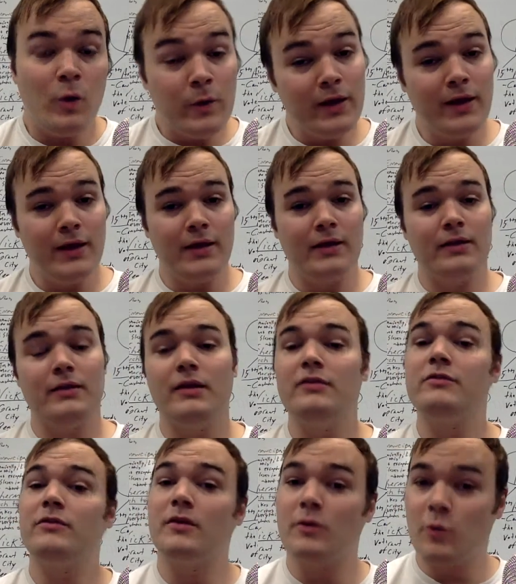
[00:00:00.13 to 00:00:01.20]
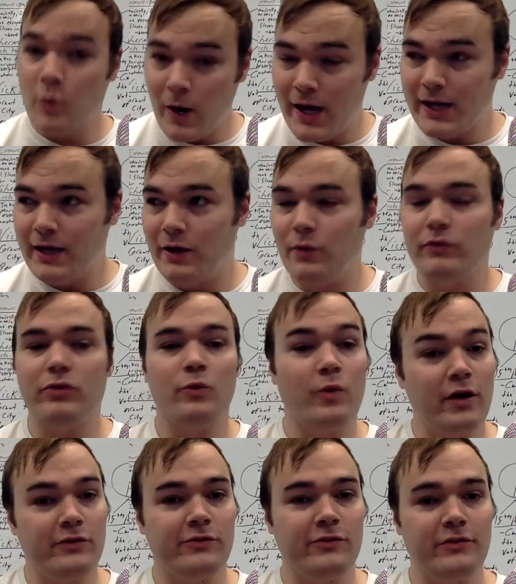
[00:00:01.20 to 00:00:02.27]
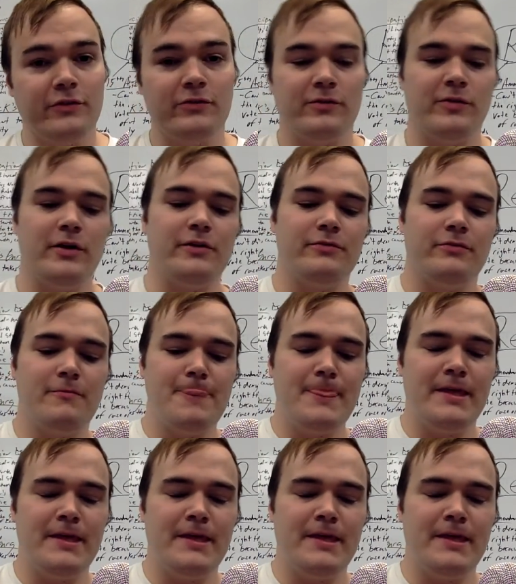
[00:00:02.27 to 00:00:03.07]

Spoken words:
Okay, let's get cracking with the rest of this stuff.